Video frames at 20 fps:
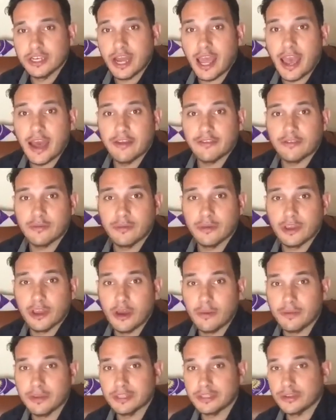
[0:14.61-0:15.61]
how to
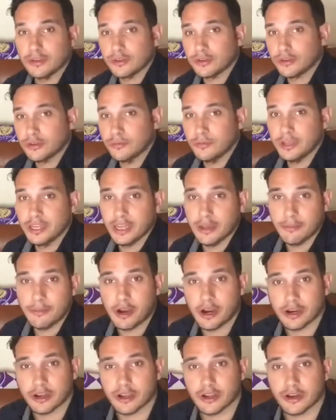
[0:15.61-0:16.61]
become a social media
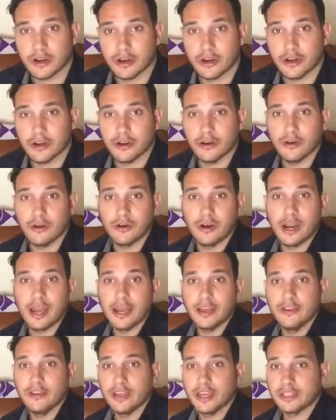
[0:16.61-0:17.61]
marketer or how
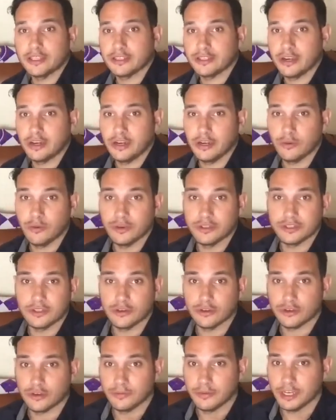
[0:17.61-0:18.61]
you got started with
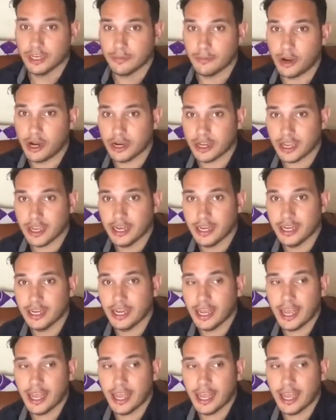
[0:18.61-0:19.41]
social media marketing.